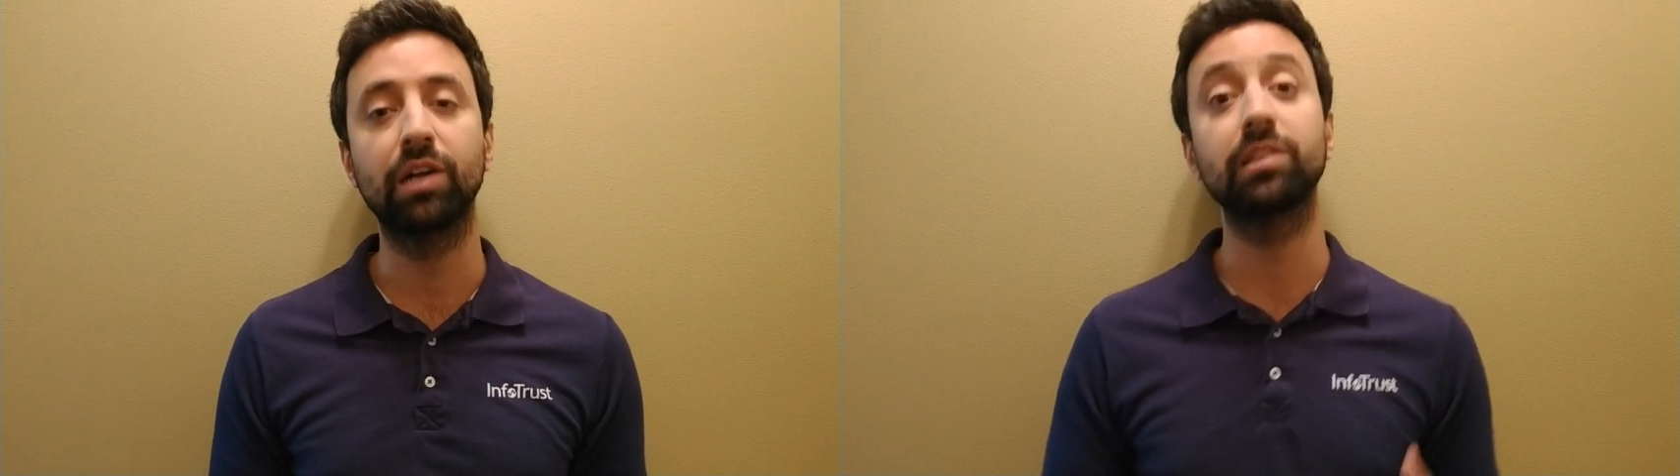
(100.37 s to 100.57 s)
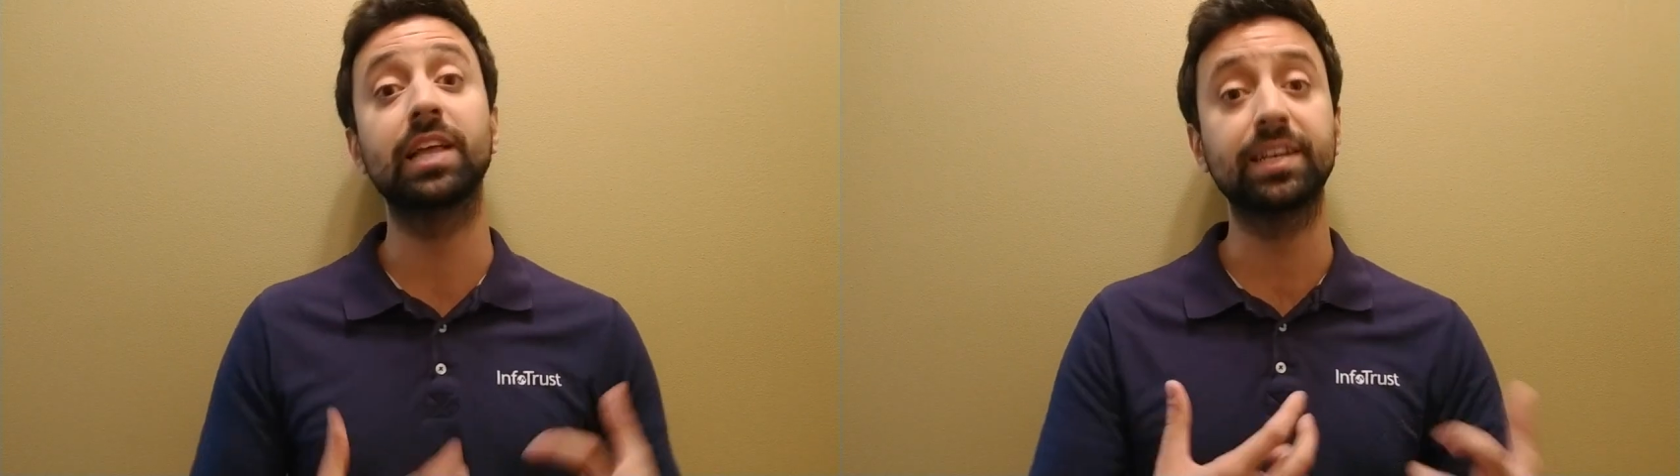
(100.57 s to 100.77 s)

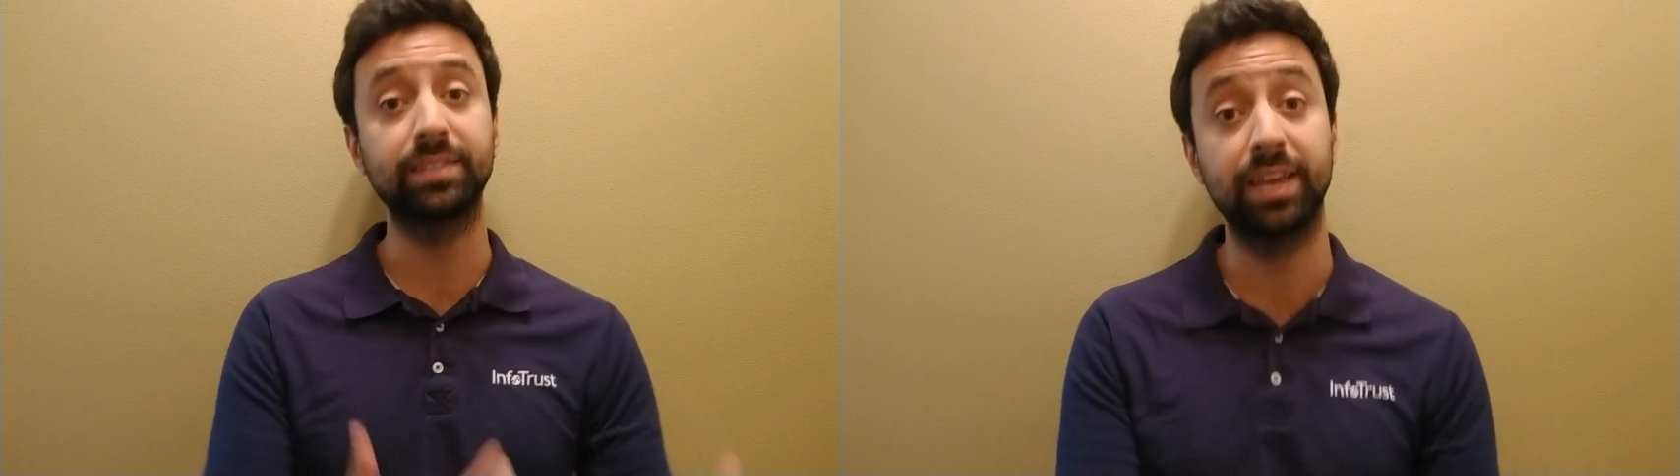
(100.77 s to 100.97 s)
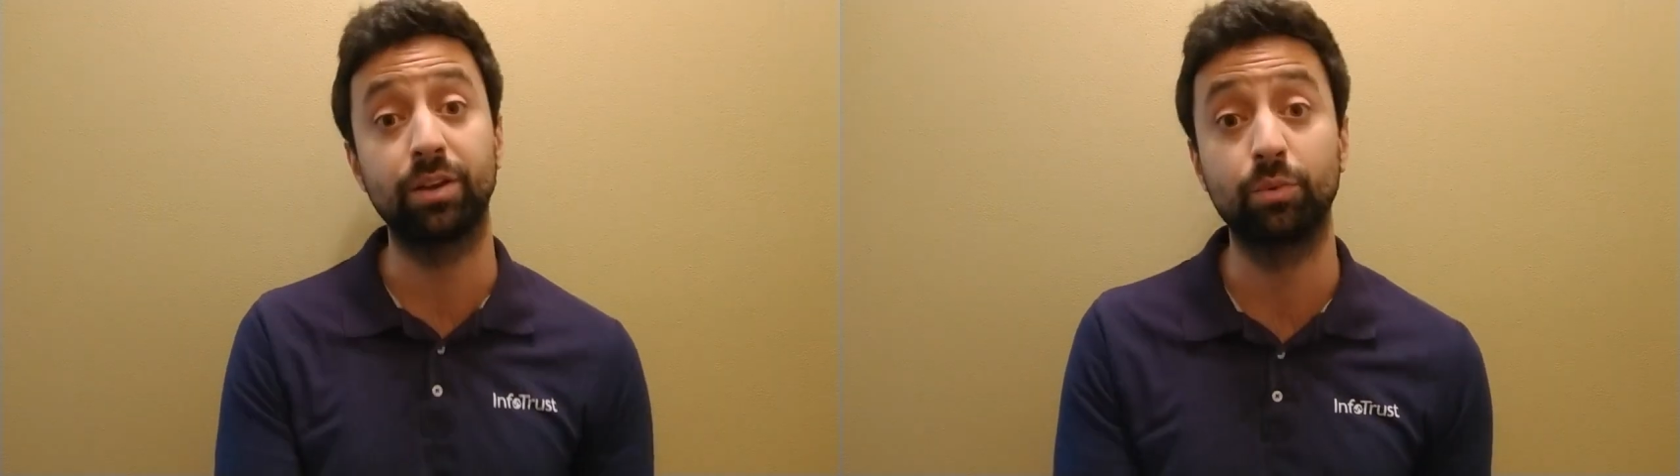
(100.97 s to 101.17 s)

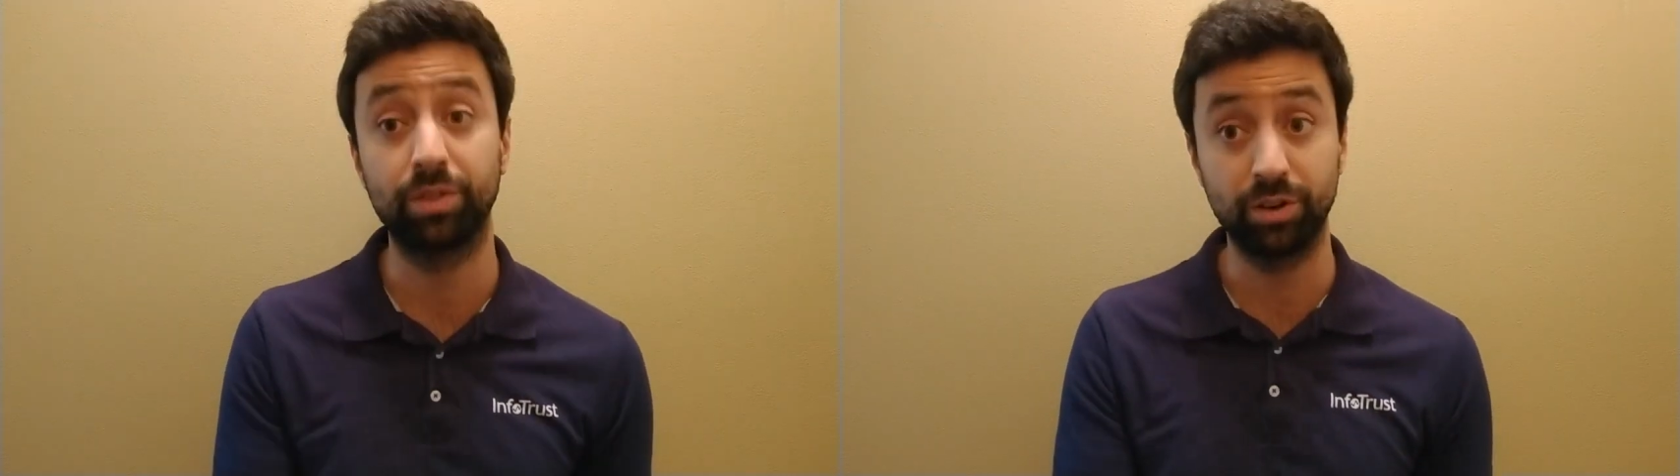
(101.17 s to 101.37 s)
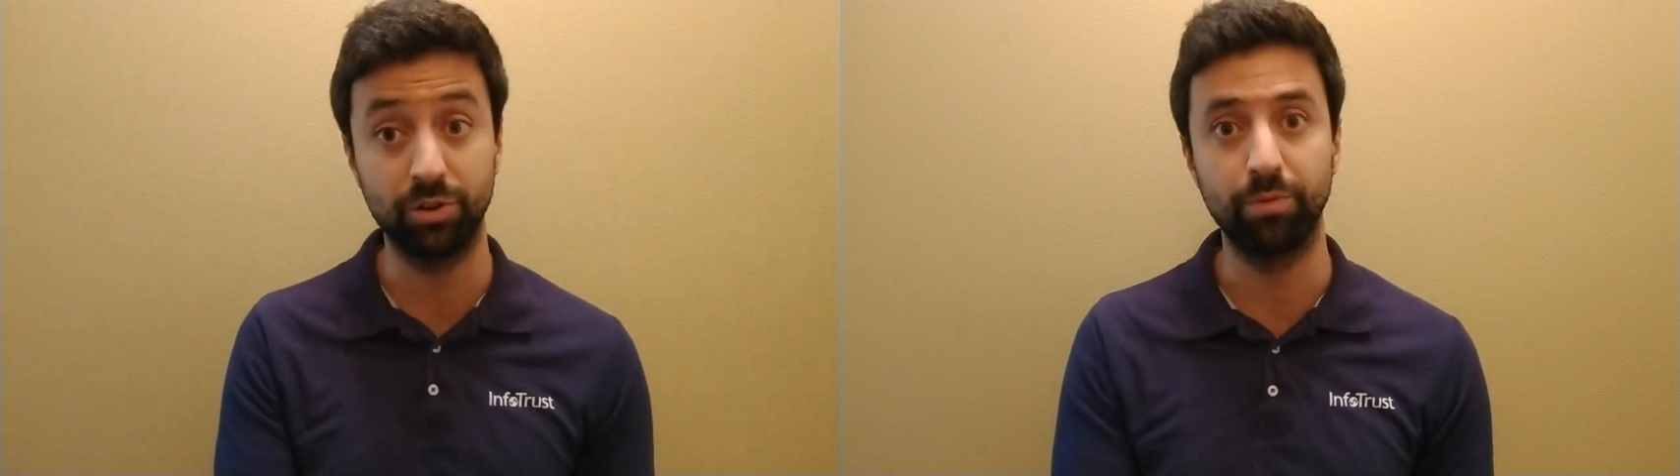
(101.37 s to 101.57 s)
collect data
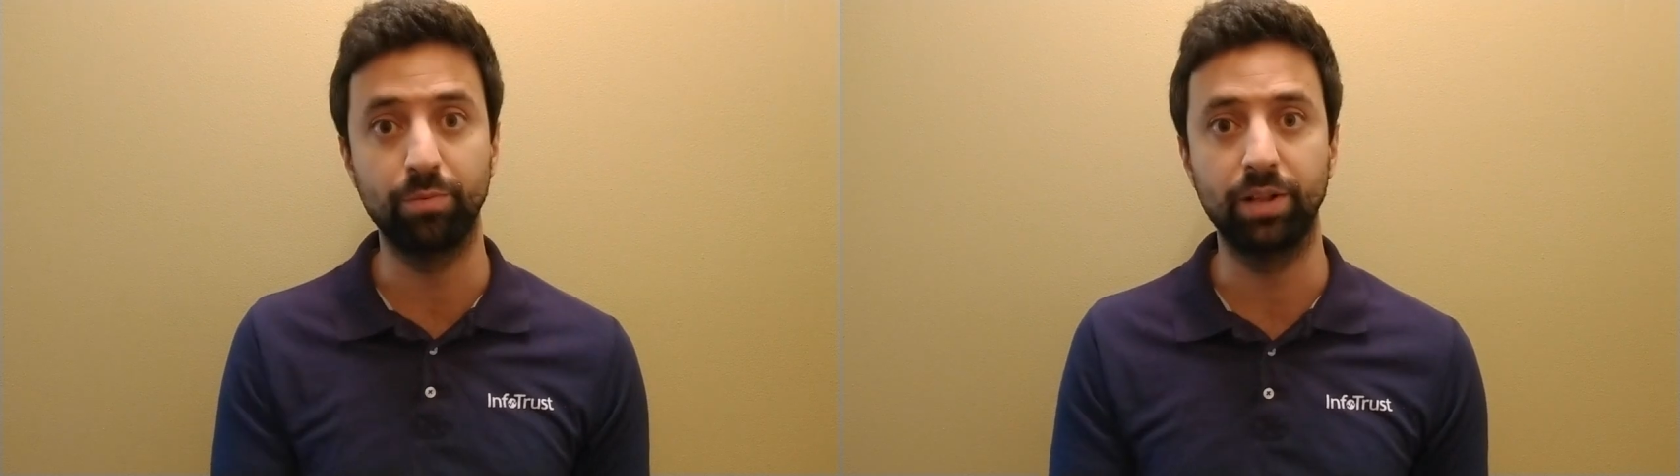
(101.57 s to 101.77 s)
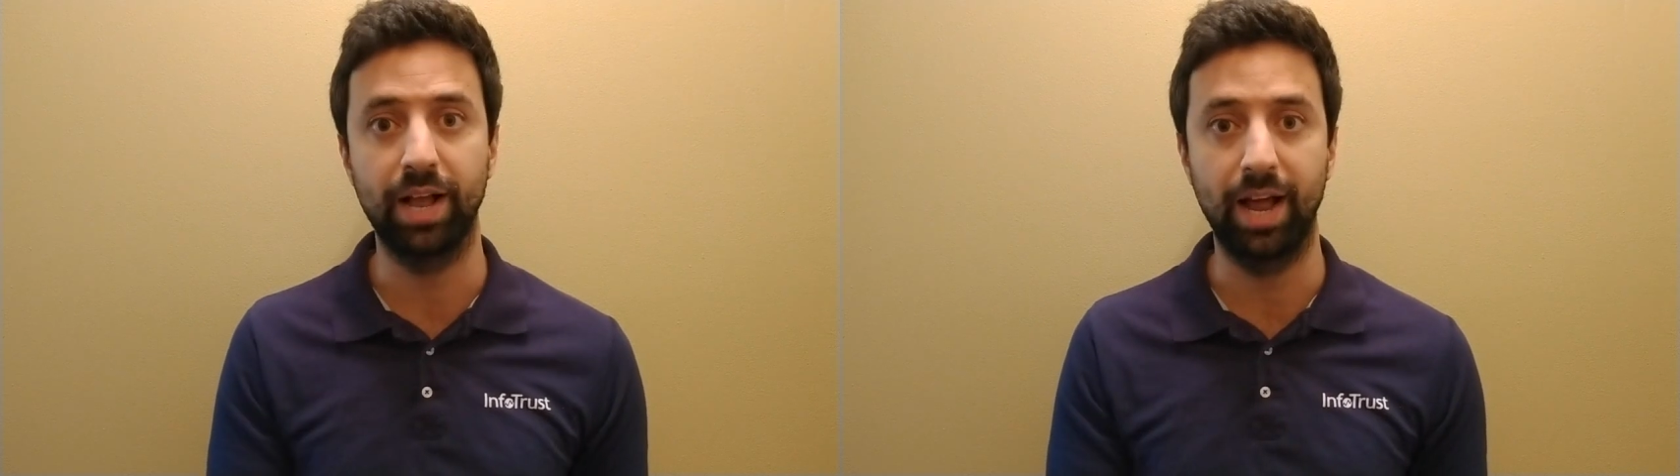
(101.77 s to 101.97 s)
within your
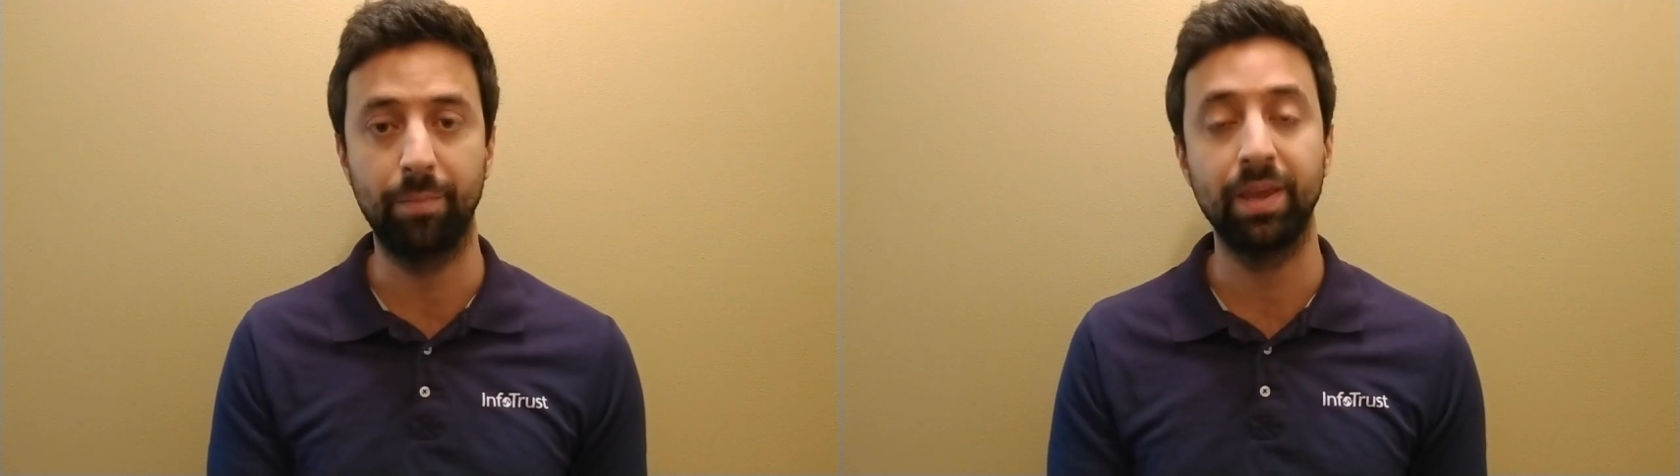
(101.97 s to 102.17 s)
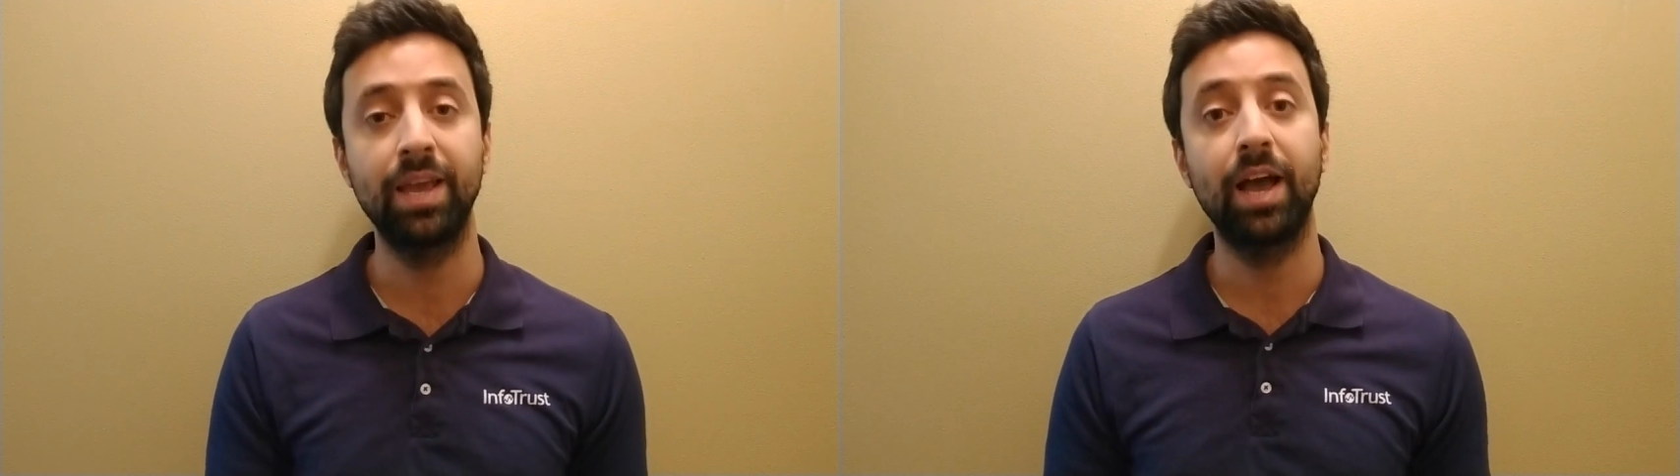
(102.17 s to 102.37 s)
mobile app